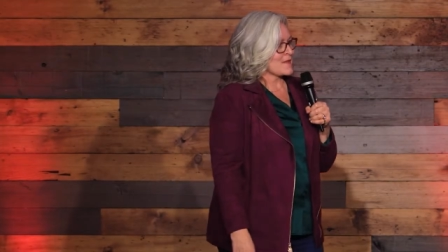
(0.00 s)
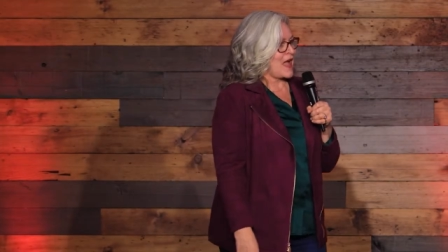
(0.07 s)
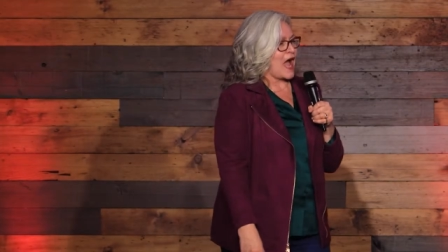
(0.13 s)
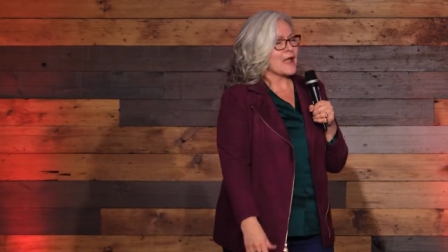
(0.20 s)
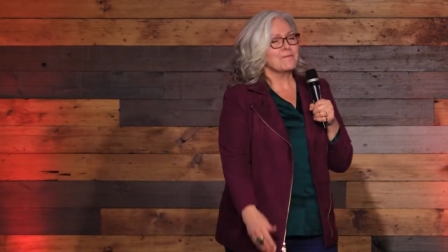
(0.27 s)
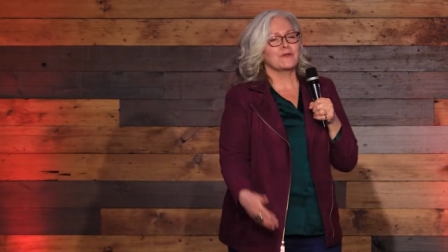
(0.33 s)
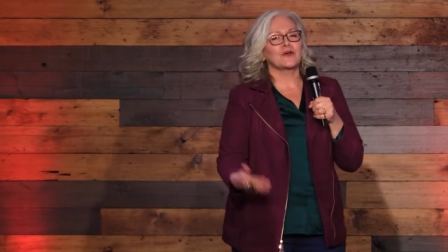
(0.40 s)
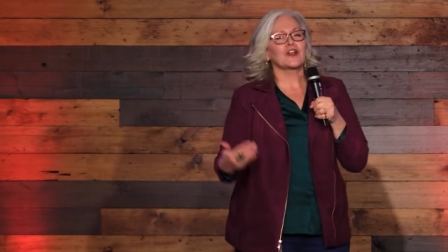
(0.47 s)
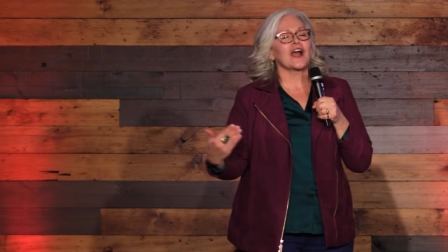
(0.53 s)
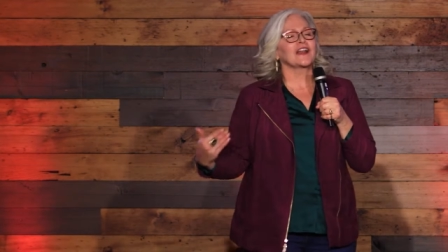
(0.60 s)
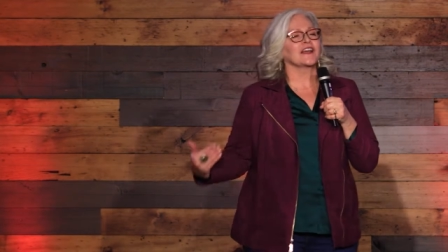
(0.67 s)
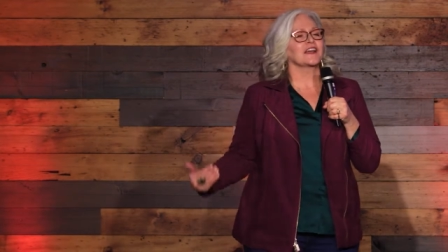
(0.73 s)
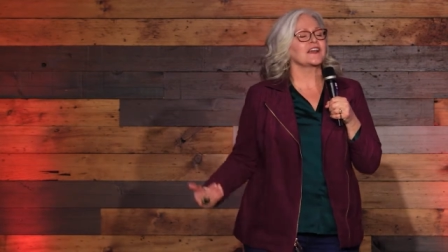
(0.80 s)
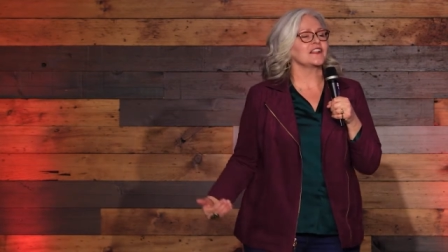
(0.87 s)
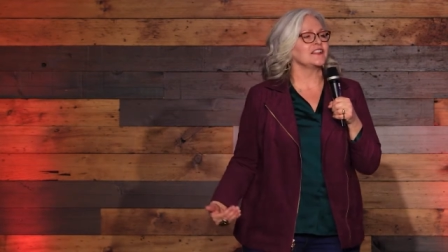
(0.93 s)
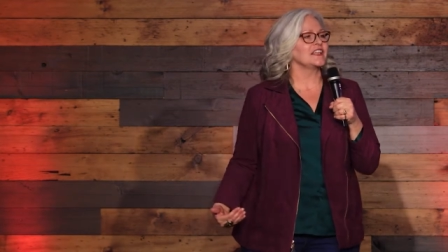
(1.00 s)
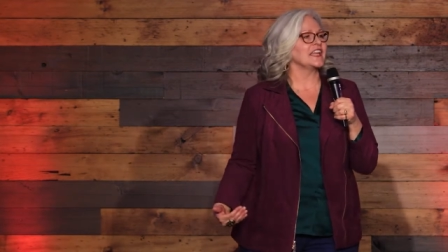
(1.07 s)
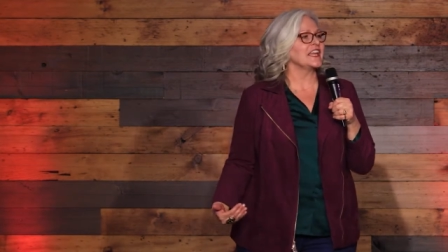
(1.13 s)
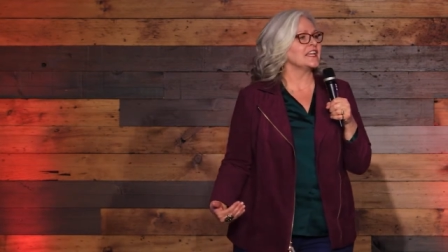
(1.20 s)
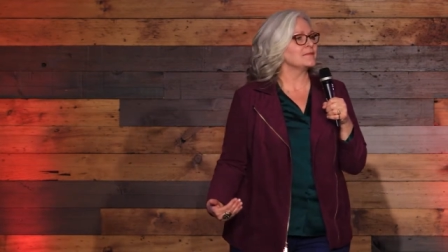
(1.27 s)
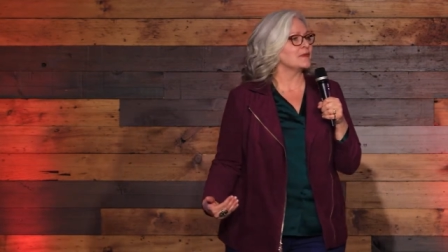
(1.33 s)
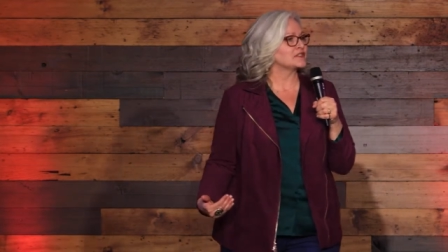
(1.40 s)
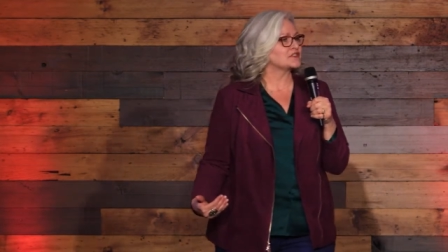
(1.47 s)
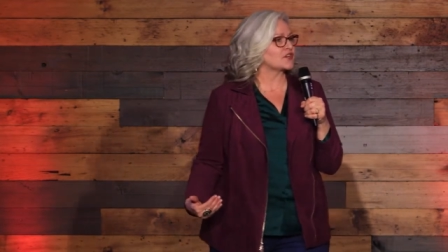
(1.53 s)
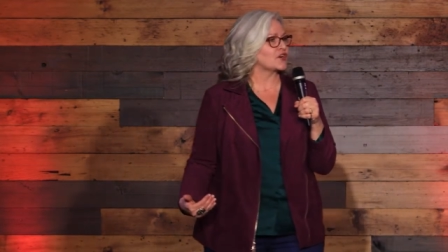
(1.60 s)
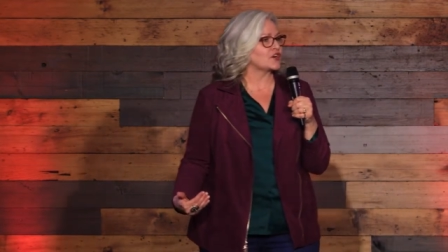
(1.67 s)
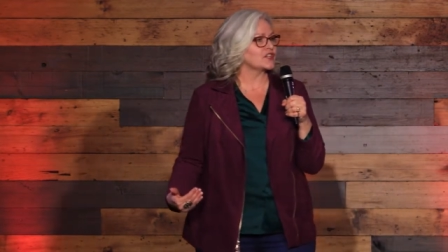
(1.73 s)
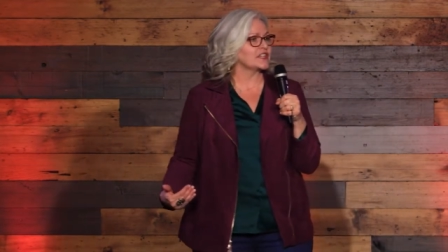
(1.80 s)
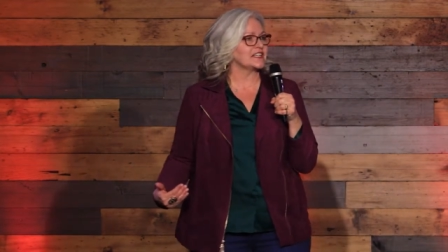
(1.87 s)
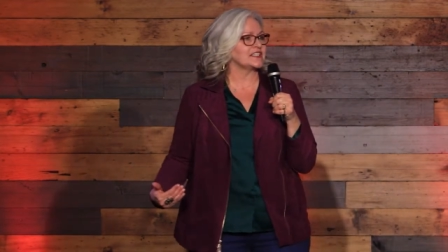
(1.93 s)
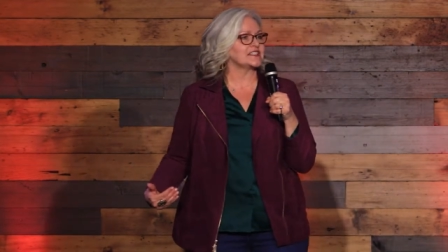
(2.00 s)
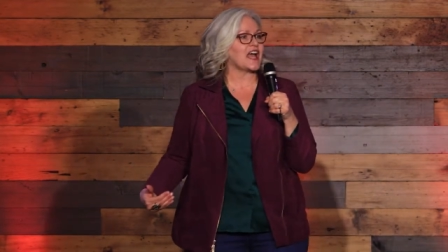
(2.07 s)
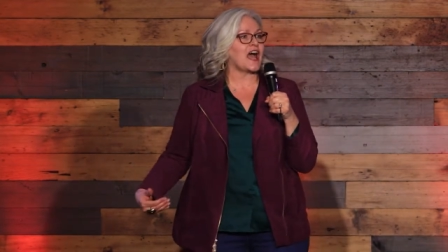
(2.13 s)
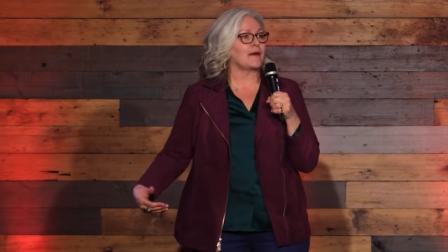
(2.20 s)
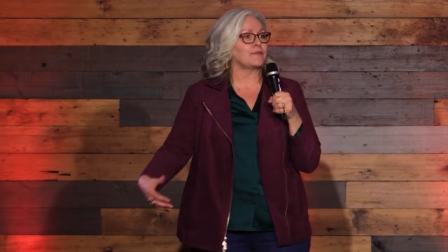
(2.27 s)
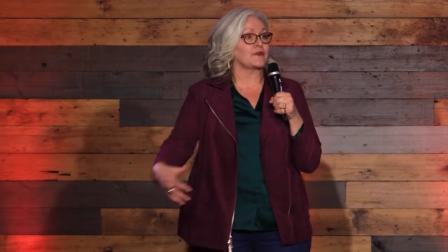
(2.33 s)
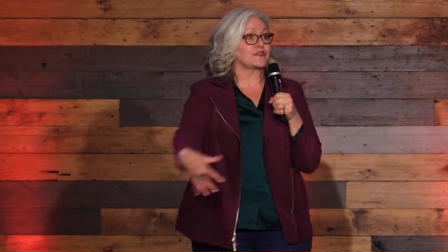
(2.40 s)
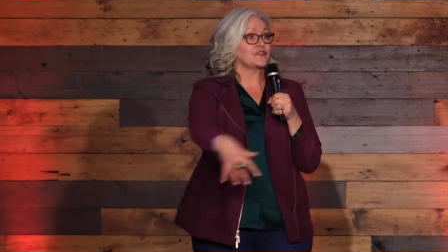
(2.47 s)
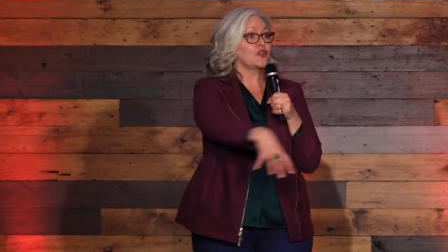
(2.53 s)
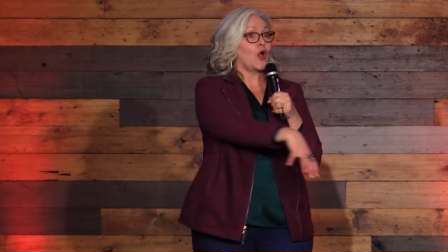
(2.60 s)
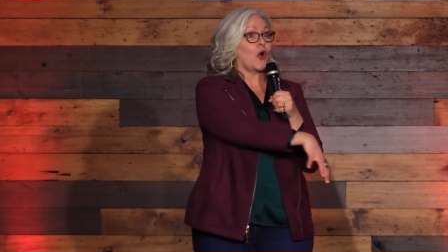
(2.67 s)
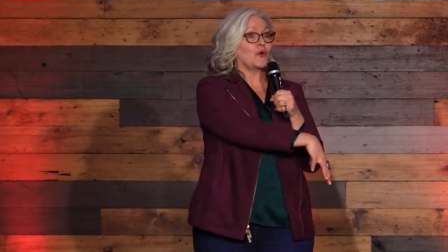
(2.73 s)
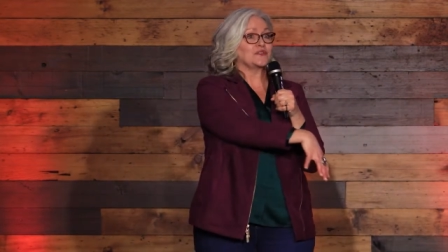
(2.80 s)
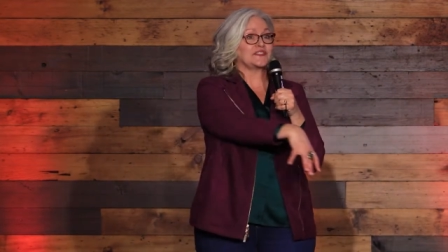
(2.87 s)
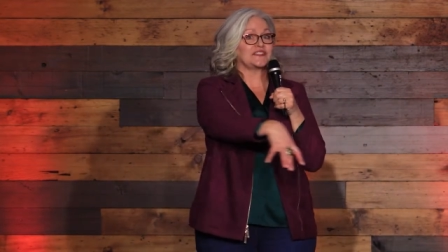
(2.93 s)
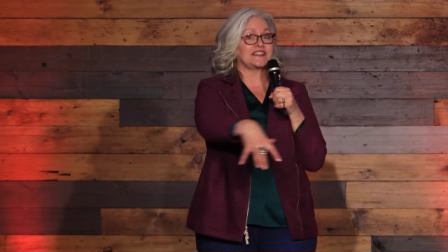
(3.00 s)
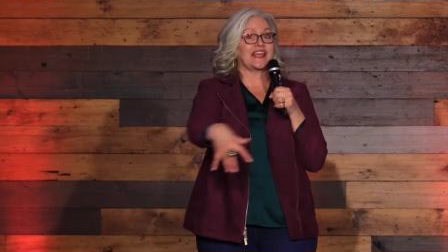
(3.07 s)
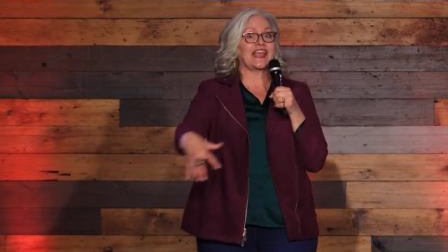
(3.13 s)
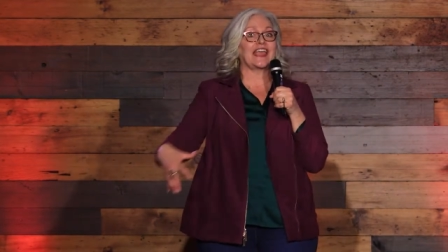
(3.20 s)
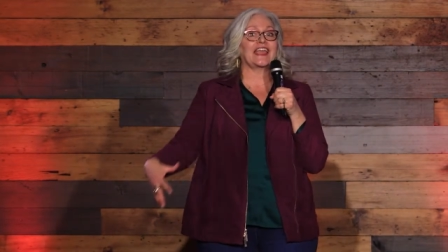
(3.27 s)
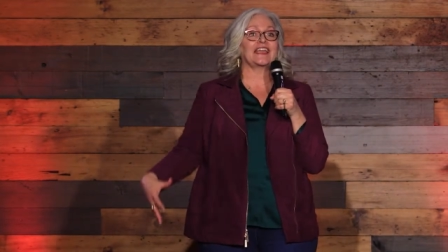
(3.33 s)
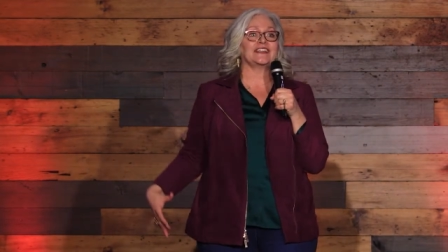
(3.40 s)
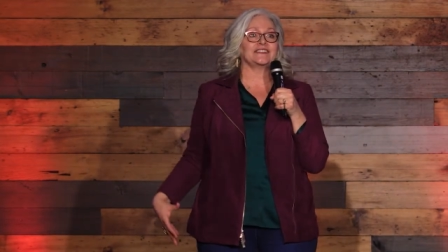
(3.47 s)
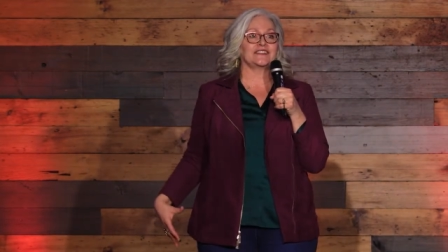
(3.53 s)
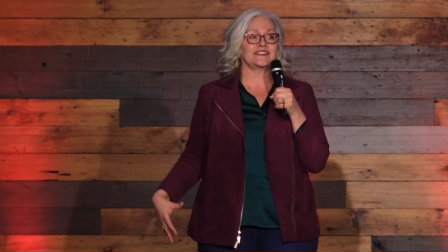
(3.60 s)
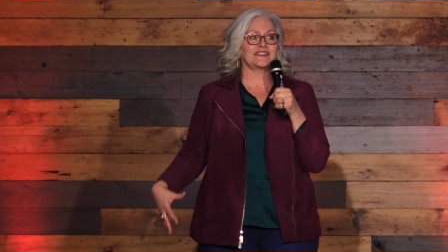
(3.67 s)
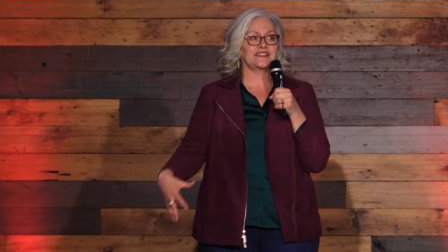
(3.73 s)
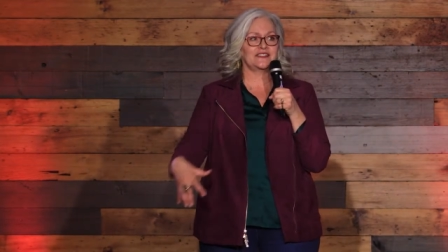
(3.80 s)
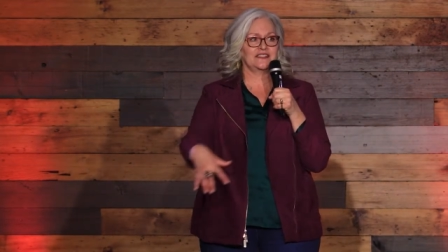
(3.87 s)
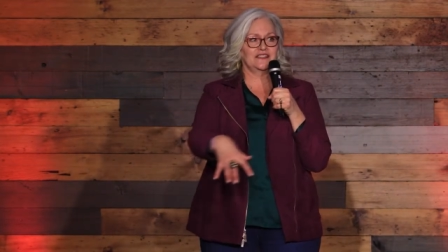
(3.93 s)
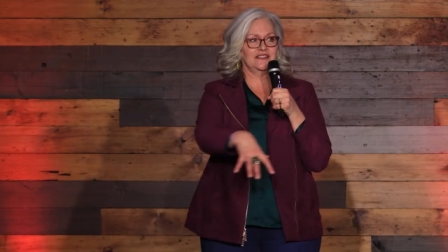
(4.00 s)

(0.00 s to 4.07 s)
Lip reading: I put on a clean maternity top with no stains.